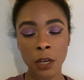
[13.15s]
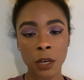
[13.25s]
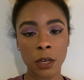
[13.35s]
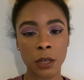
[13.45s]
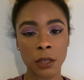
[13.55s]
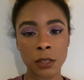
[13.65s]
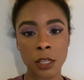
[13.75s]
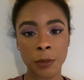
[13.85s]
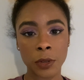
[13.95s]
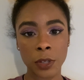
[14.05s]
Uh
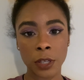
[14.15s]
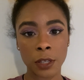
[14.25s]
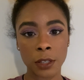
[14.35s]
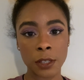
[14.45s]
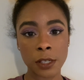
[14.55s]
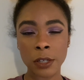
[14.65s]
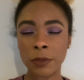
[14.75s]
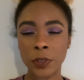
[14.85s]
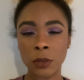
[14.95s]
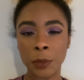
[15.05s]
typically this
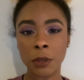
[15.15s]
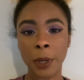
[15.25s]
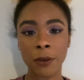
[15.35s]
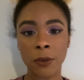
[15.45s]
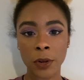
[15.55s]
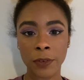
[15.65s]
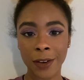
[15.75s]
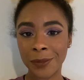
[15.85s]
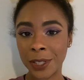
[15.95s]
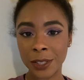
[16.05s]
interview will be about
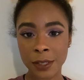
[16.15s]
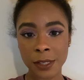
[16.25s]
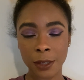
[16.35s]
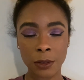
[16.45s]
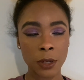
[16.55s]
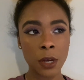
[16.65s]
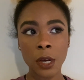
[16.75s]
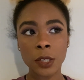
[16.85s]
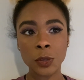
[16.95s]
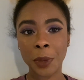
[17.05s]
45 minutes, so
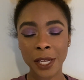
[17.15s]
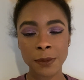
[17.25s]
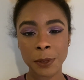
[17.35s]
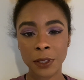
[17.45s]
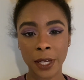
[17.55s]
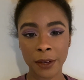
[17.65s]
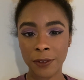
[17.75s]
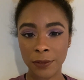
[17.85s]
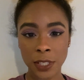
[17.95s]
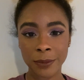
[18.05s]
you might spend like
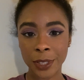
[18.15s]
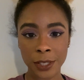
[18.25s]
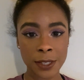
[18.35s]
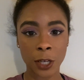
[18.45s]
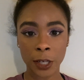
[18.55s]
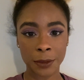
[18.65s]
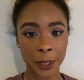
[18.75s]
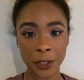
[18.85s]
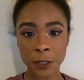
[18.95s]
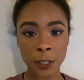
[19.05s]
15 minutes talking
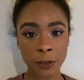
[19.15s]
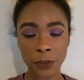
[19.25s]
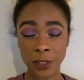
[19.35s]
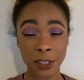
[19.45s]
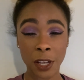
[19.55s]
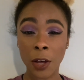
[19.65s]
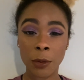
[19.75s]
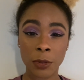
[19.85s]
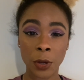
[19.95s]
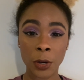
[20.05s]
about yourself and then the
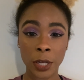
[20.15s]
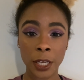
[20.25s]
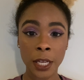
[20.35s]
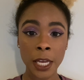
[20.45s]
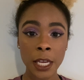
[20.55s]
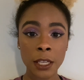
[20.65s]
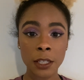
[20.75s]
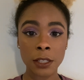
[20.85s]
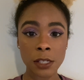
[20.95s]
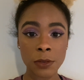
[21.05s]
other 30
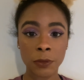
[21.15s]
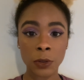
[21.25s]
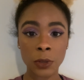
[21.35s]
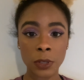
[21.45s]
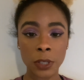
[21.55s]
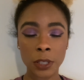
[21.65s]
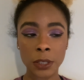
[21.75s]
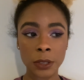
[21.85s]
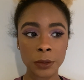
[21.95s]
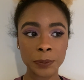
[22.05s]
is for
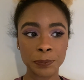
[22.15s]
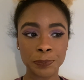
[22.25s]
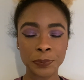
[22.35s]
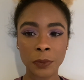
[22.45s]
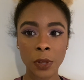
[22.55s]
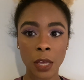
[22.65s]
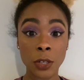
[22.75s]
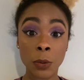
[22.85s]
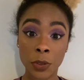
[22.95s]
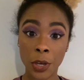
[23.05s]
um
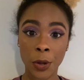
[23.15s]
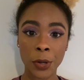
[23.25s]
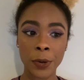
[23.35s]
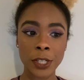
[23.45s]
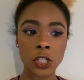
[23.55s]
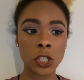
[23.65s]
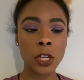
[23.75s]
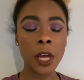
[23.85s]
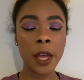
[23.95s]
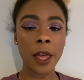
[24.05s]
doing the coding question
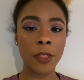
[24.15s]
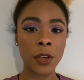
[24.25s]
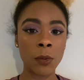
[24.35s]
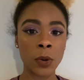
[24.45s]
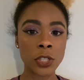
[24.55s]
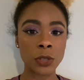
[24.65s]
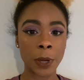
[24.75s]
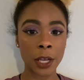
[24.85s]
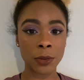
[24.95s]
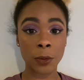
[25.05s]
and then once you
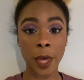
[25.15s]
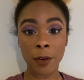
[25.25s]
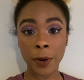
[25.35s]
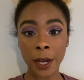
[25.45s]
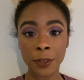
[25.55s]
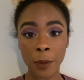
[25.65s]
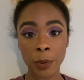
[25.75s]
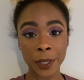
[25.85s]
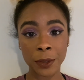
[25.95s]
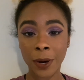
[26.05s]
make it through that round they
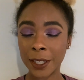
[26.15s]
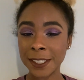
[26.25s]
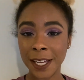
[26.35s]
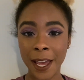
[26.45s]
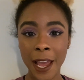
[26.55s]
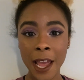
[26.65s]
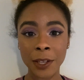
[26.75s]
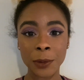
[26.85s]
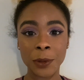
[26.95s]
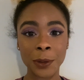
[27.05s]
bring you on site
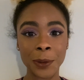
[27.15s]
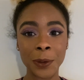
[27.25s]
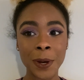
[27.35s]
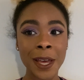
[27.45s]
and you do